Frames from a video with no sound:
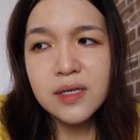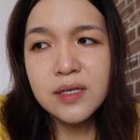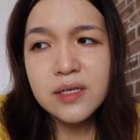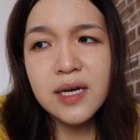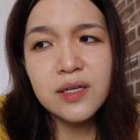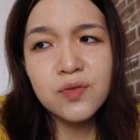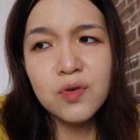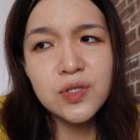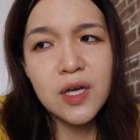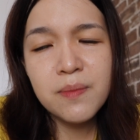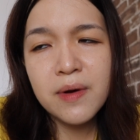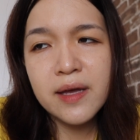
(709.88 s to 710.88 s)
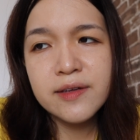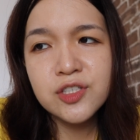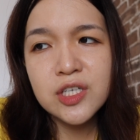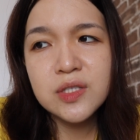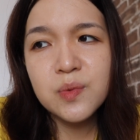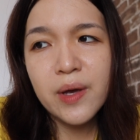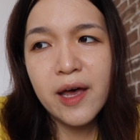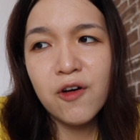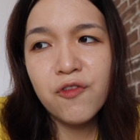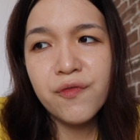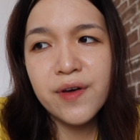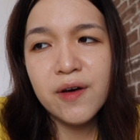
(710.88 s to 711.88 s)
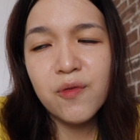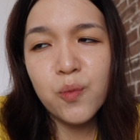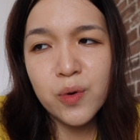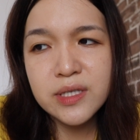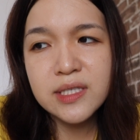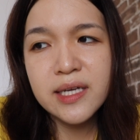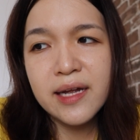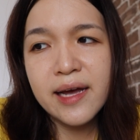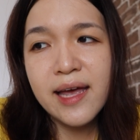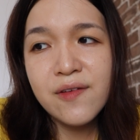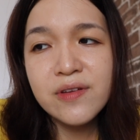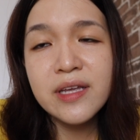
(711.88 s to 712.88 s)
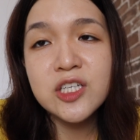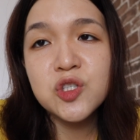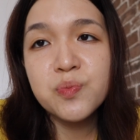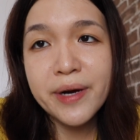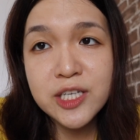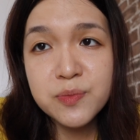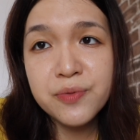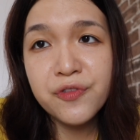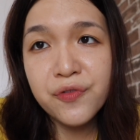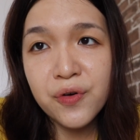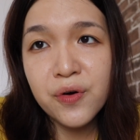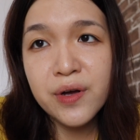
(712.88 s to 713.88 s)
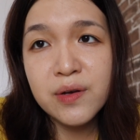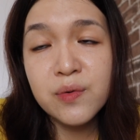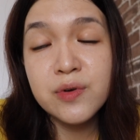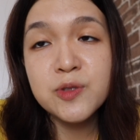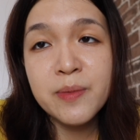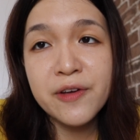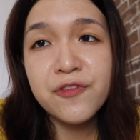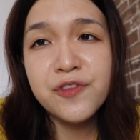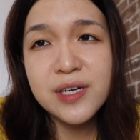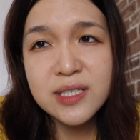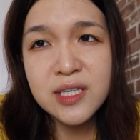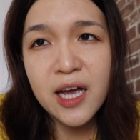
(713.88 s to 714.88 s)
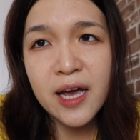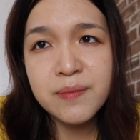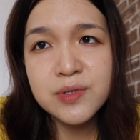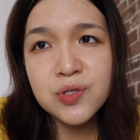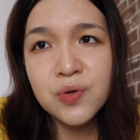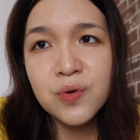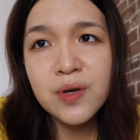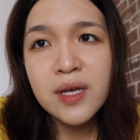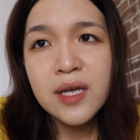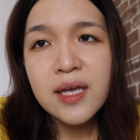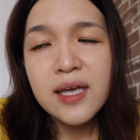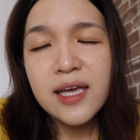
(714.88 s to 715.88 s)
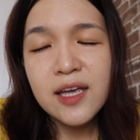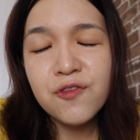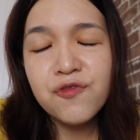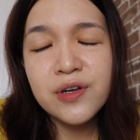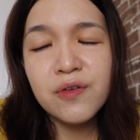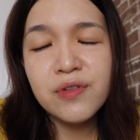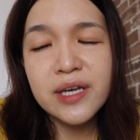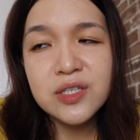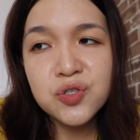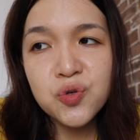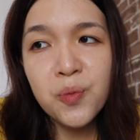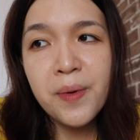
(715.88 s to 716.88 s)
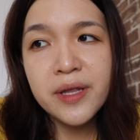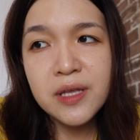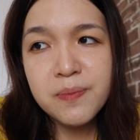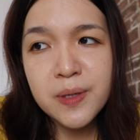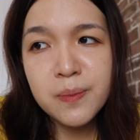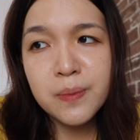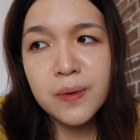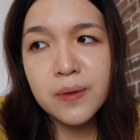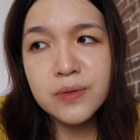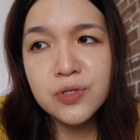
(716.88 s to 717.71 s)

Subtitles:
yeah, those are my just heartfelt words that I haven't expressed before, and it was my first time so in front of like so many people.